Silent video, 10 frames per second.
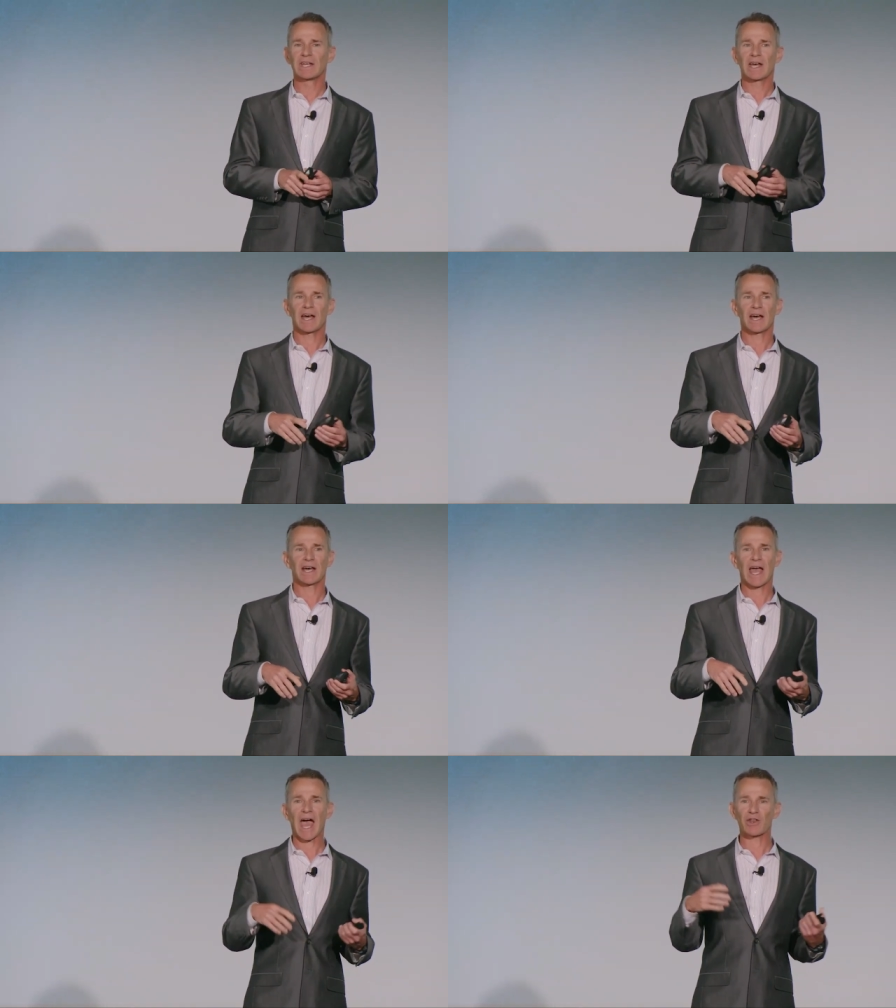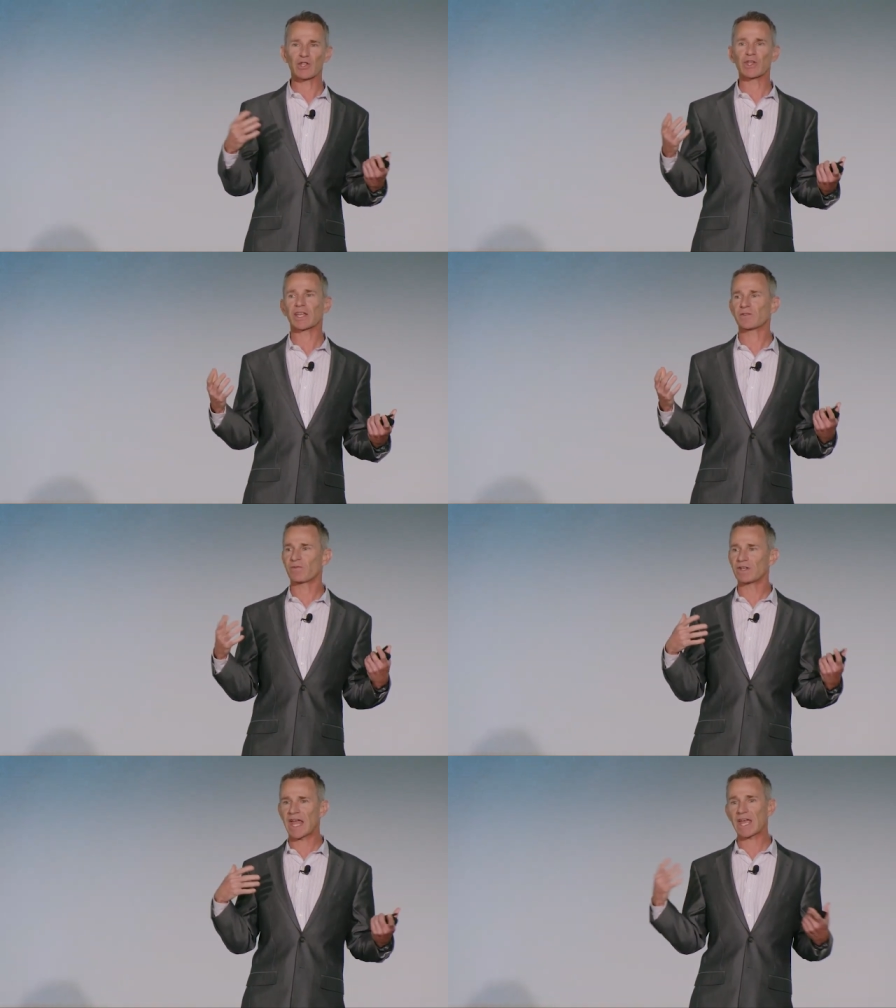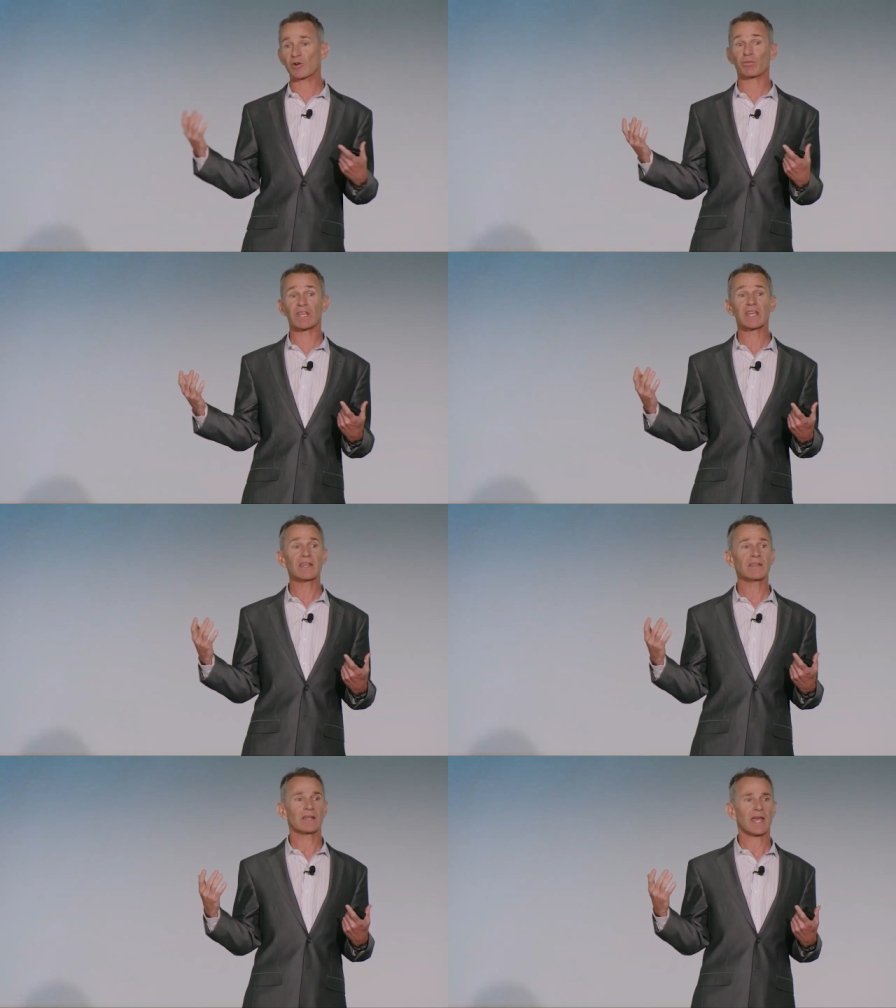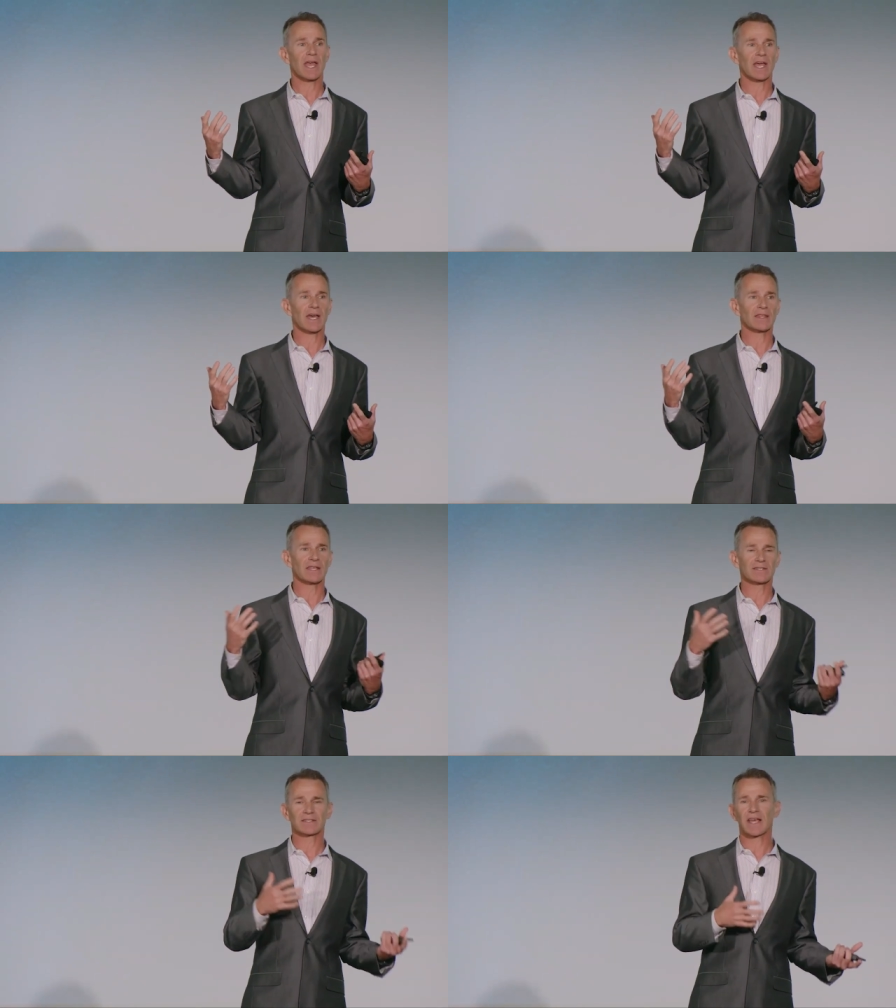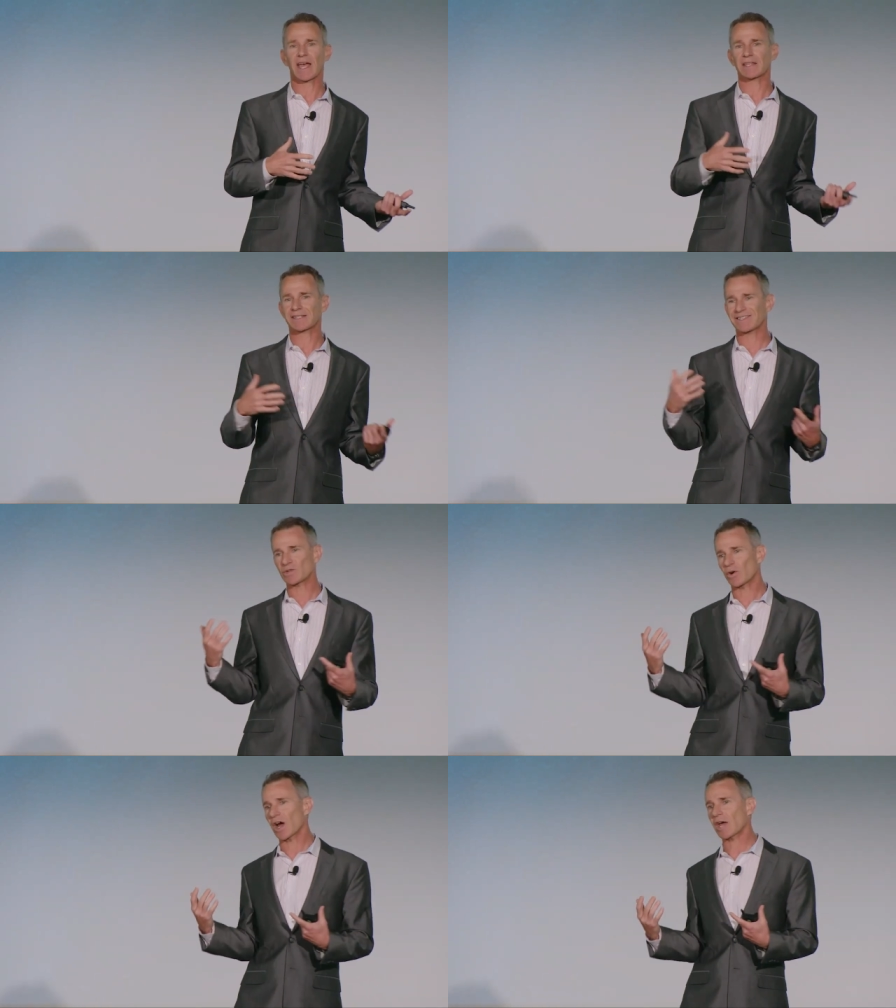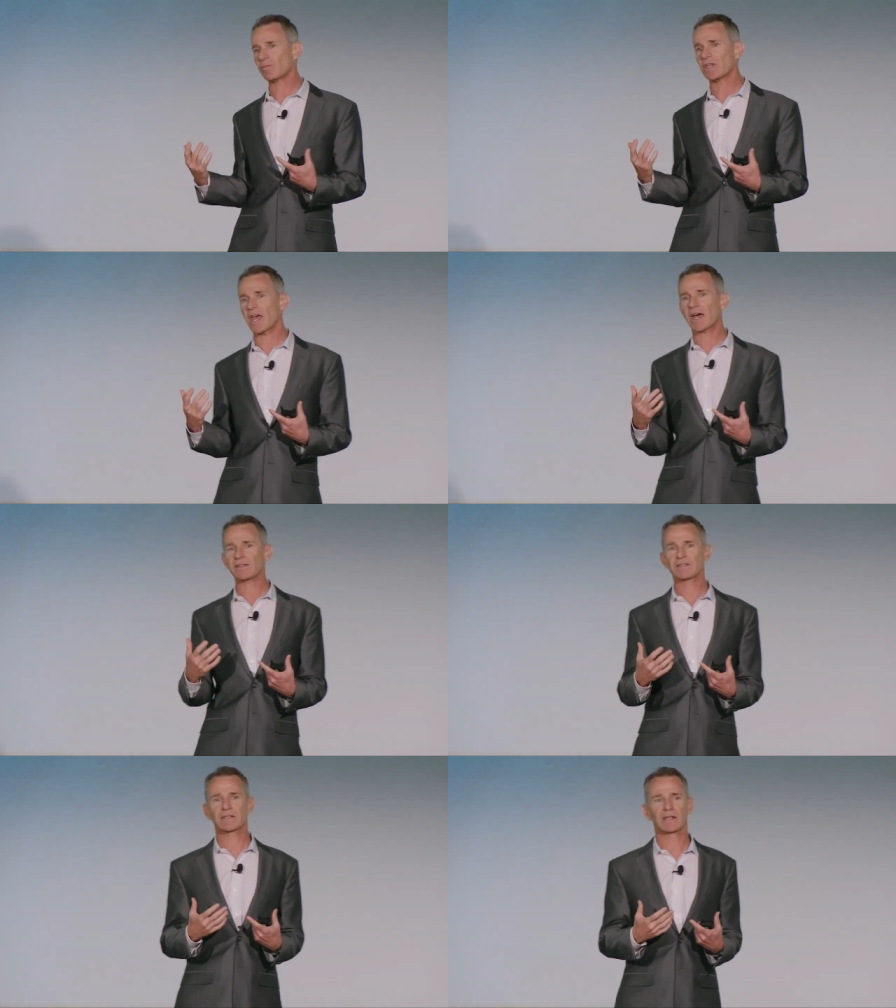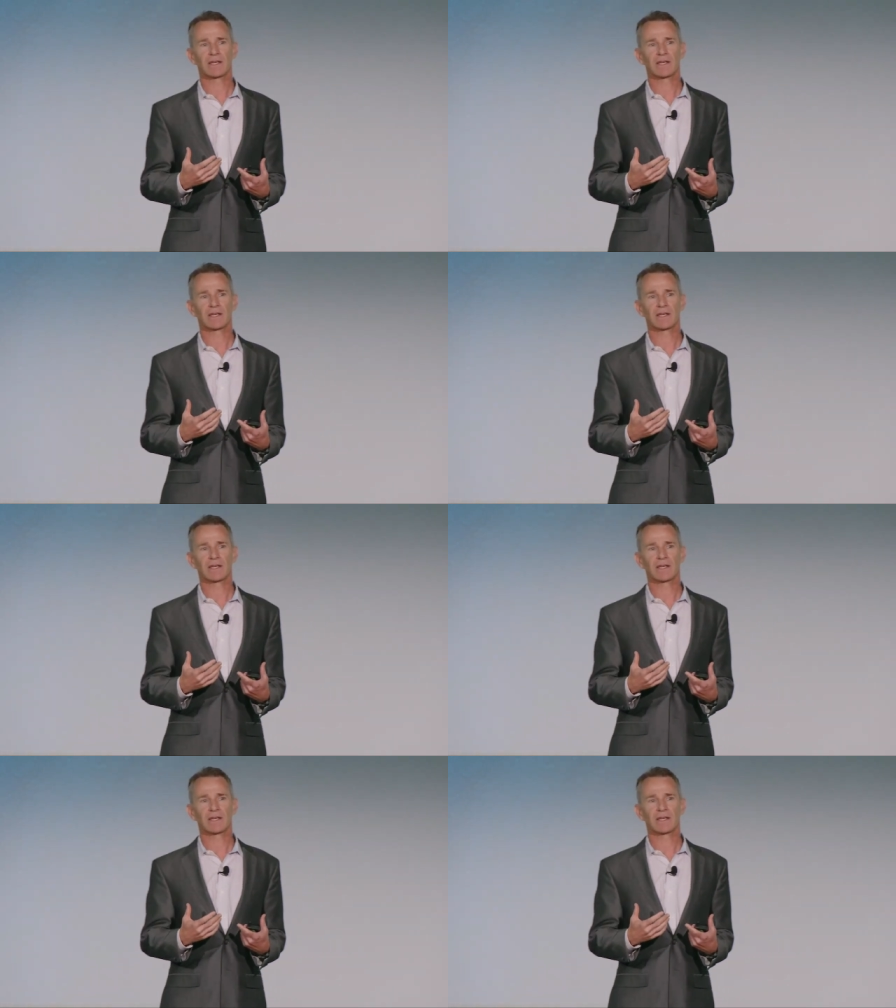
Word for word: How did you get to fund A or B? And this is ties into our IPS.